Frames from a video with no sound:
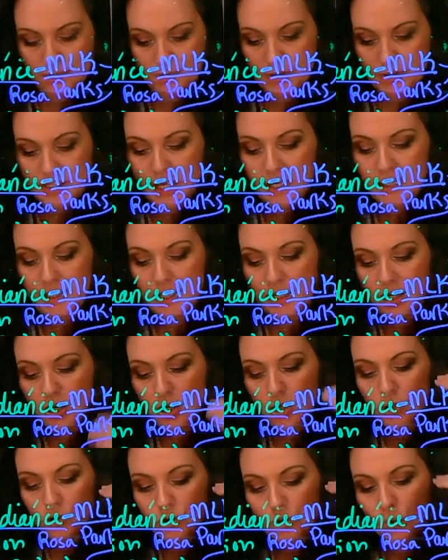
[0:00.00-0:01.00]
but taking
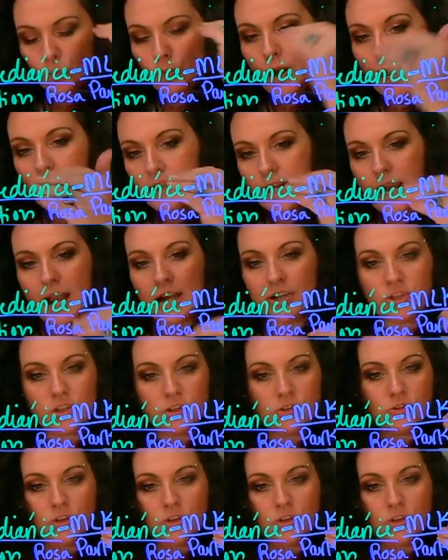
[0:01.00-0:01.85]
direct action,